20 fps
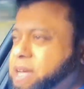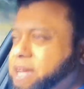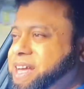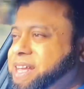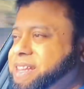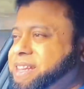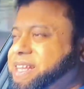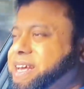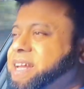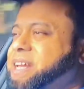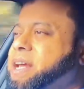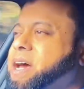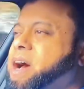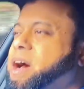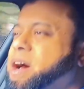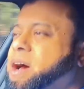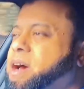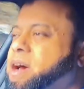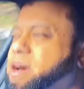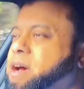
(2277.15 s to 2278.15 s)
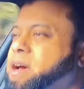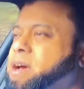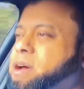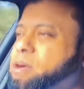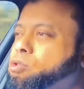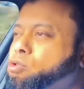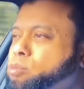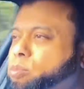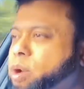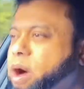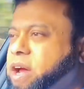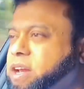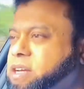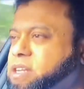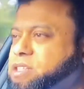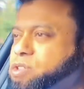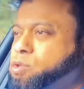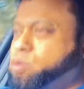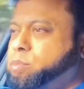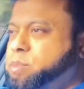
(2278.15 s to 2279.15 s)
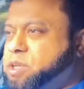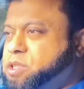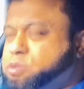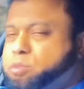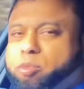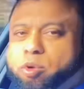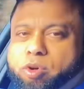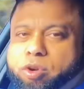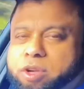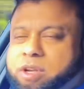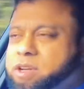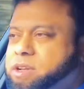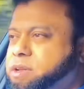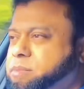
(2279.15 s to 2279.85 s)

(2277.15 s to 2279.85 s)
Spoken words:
And then reminders will be small